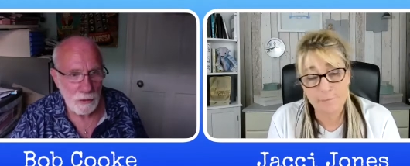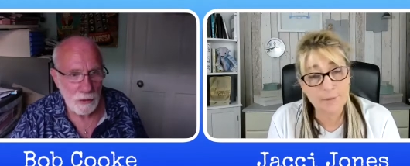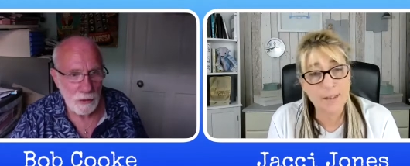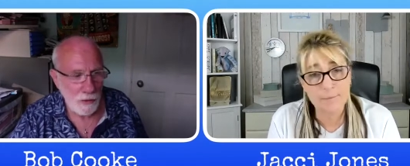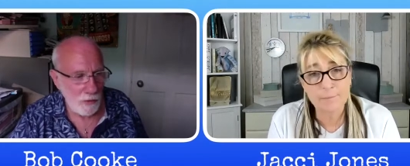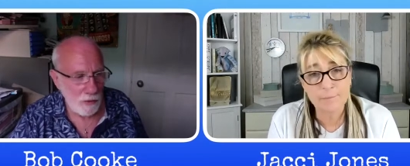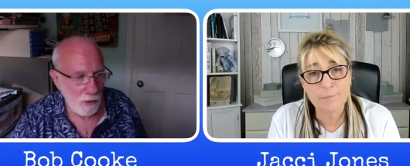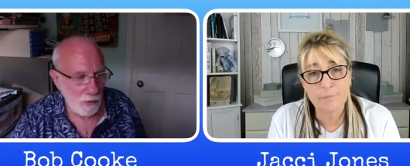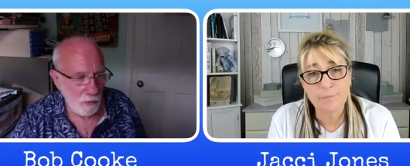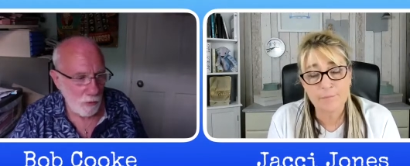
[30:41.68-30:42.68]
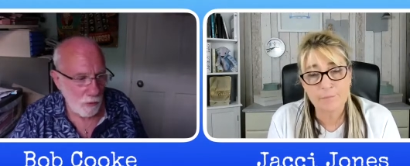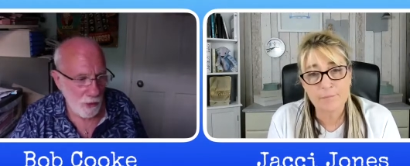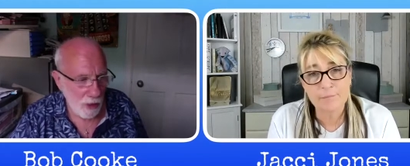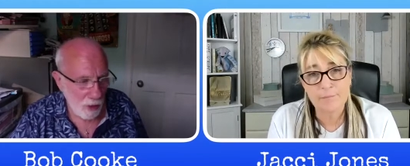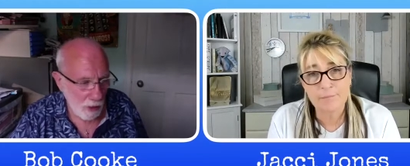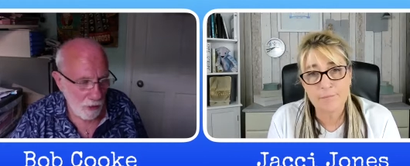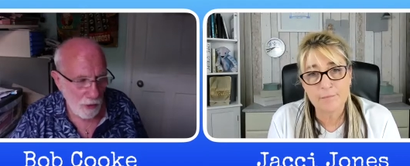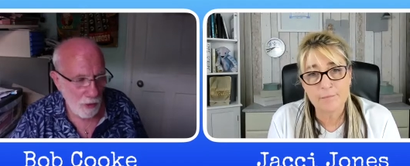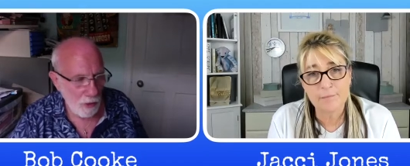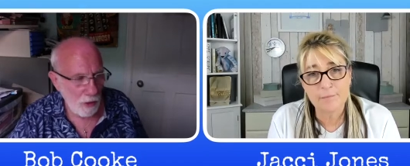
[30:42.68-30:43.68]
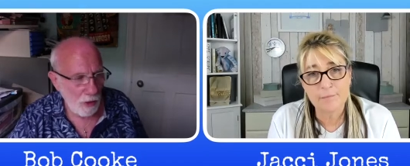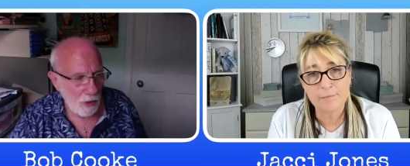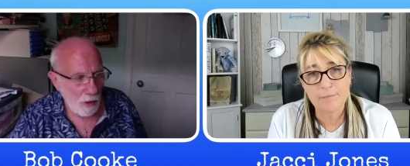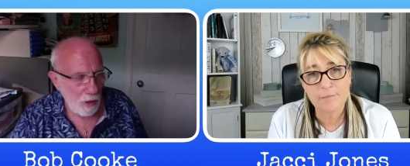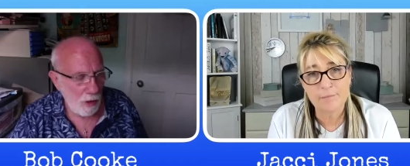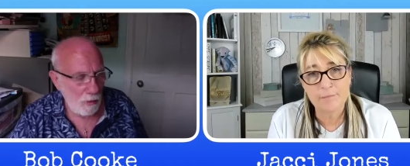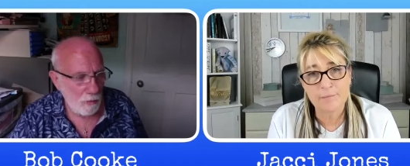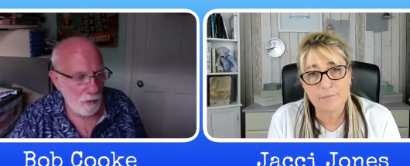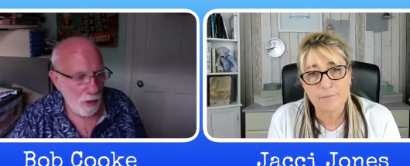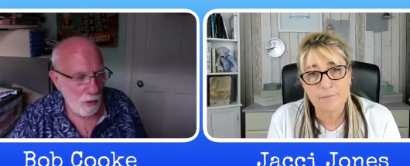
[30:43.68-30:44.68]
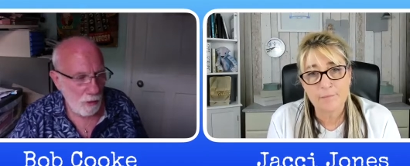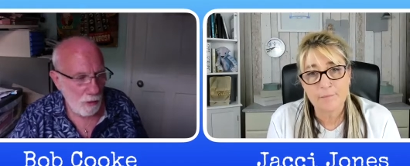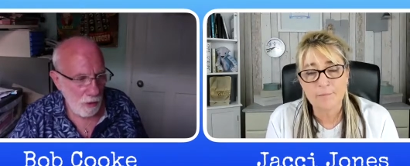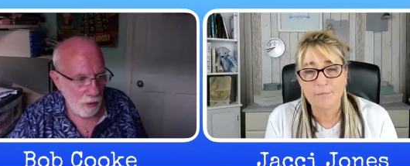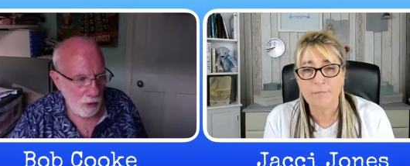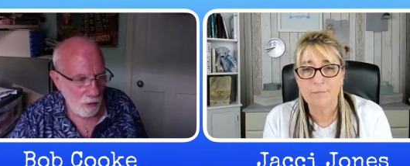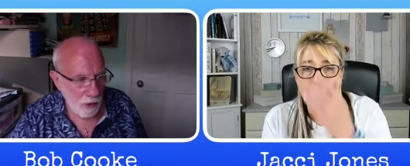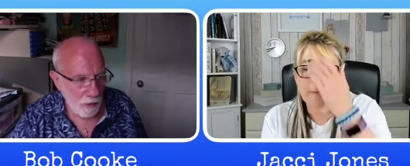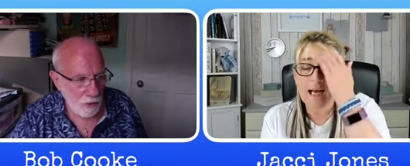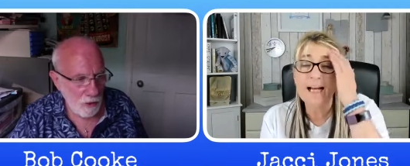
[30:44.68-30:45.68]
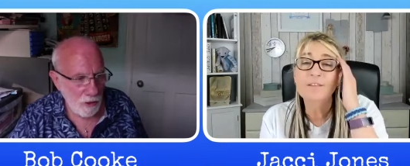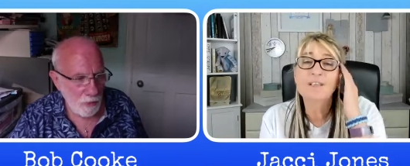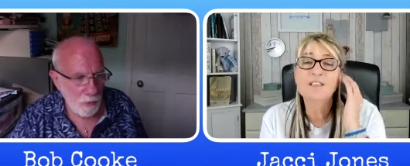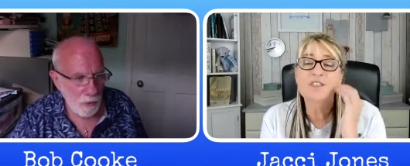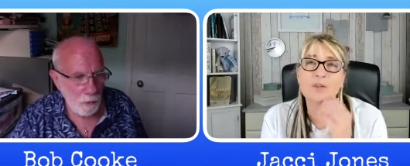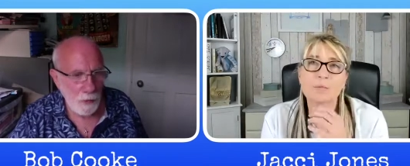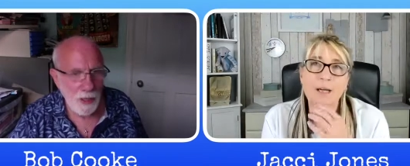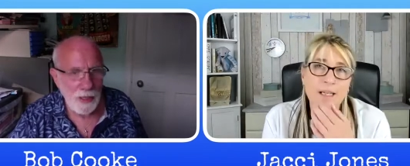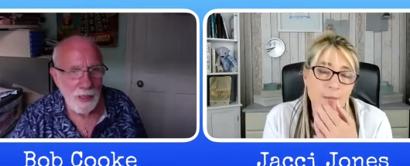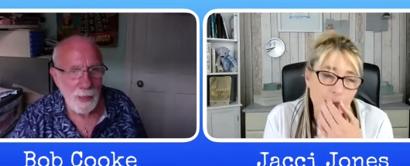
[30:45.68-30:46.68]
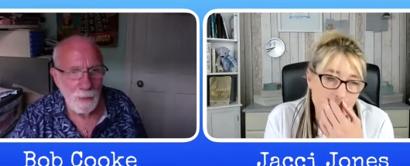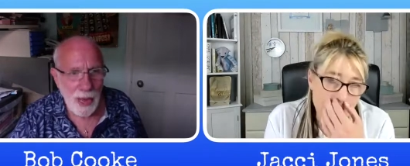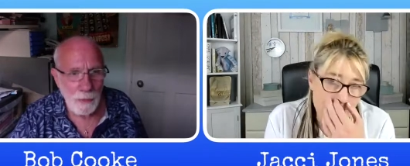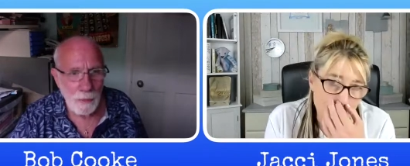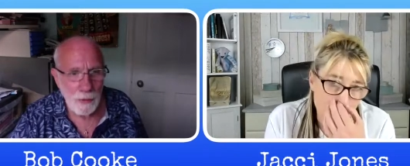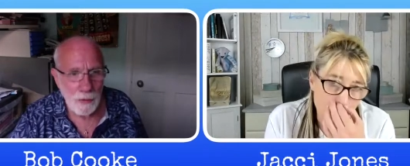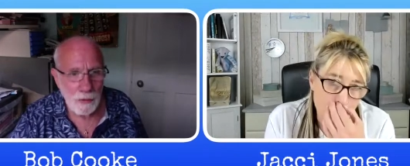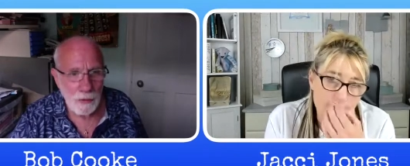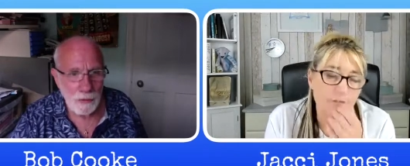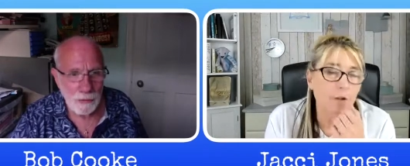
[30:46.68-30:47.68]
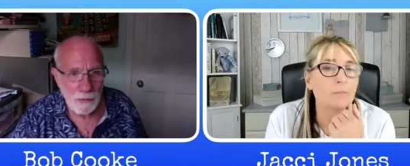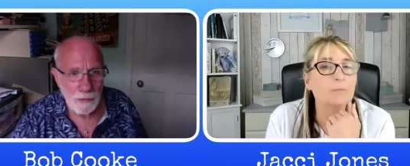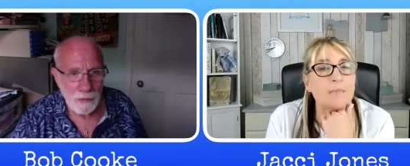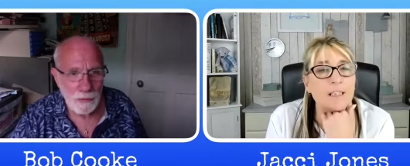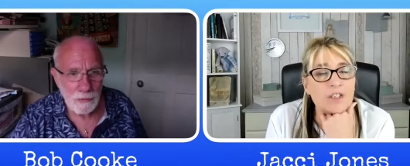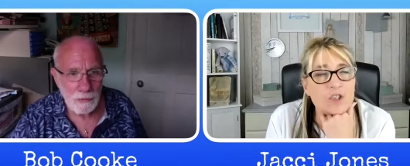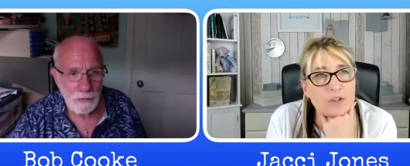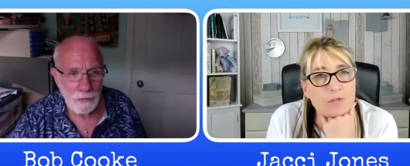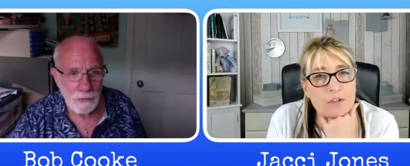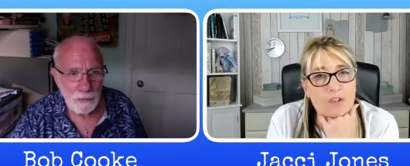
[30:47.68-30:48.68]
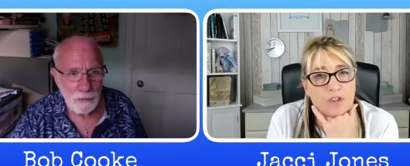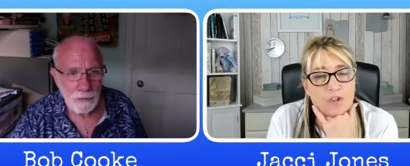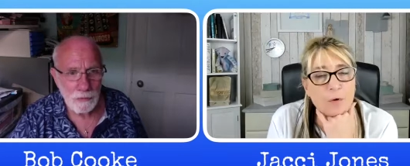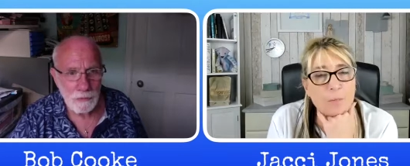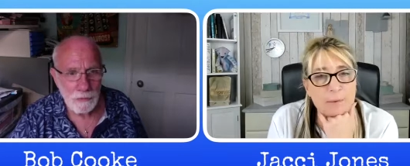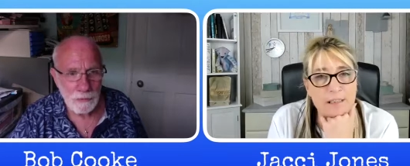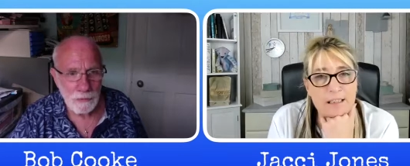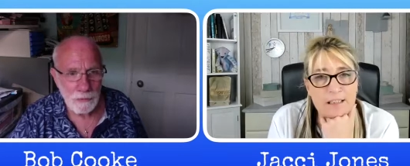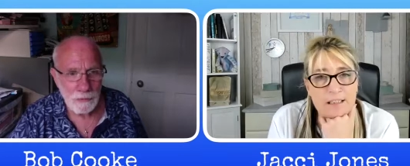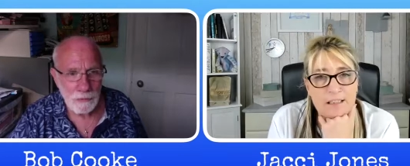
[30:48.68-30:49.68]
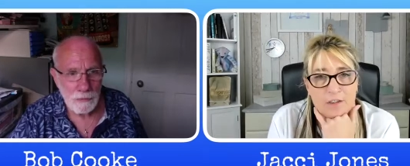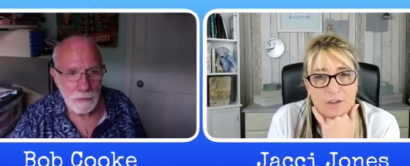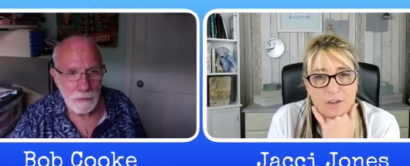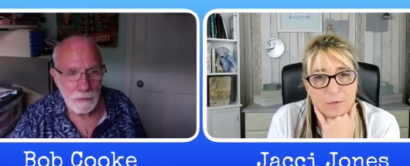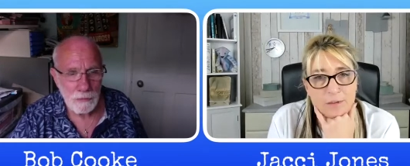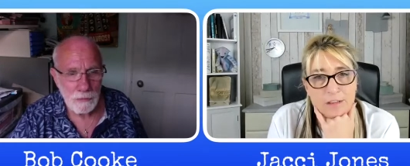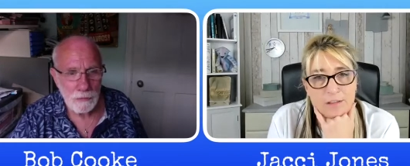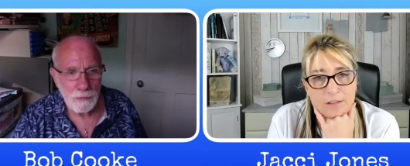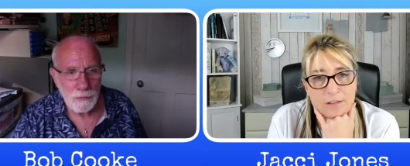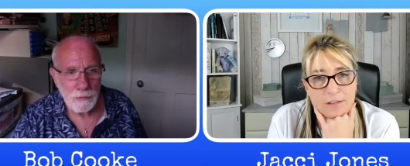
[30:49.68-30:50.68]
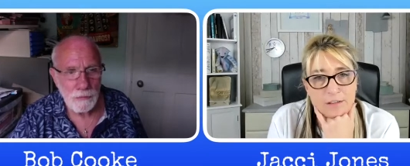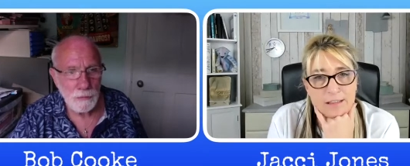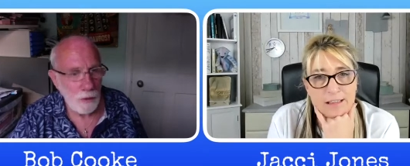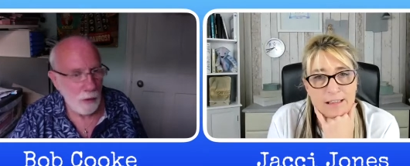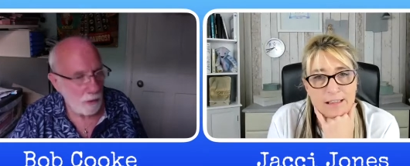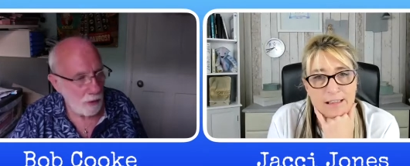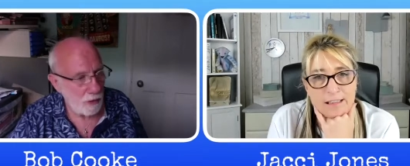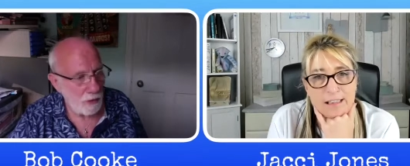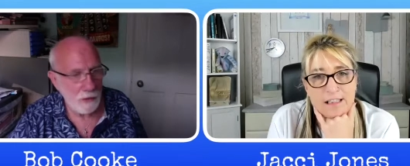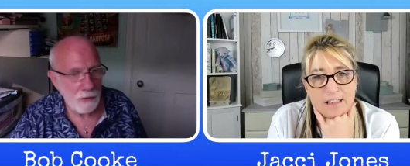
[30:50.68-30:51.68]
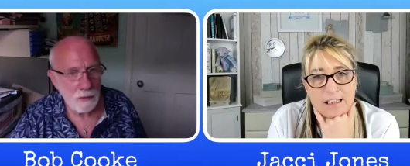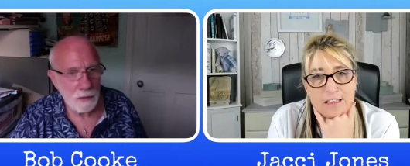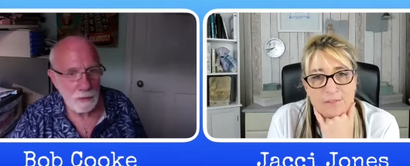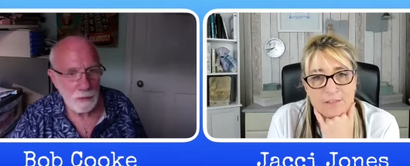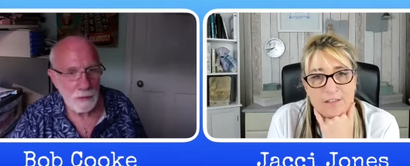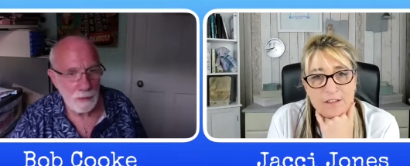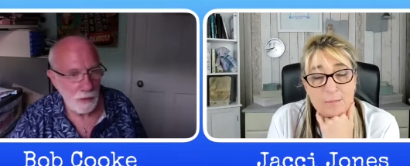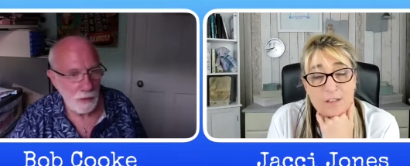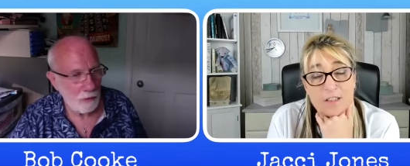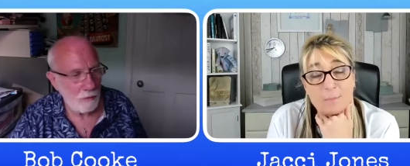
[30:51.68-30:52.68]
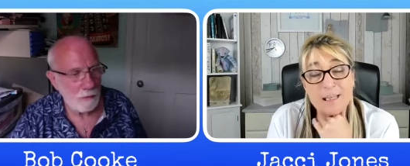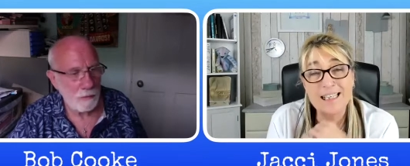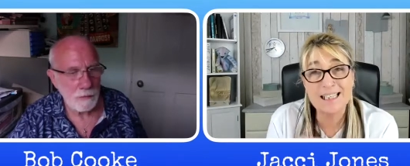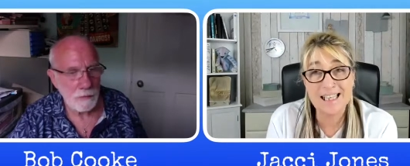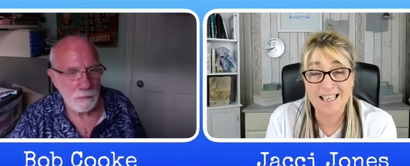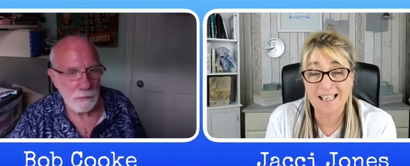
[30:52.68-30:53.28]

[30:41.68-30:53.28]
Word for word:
Speaker 1: yeah. But there's nothing wrong with that either. Um, so don't just put a pin in the map.
Speaker 2: From insurance companies, you know, the
Speaker 1: well, yes.
Speaker 2: If there's yeah. there's been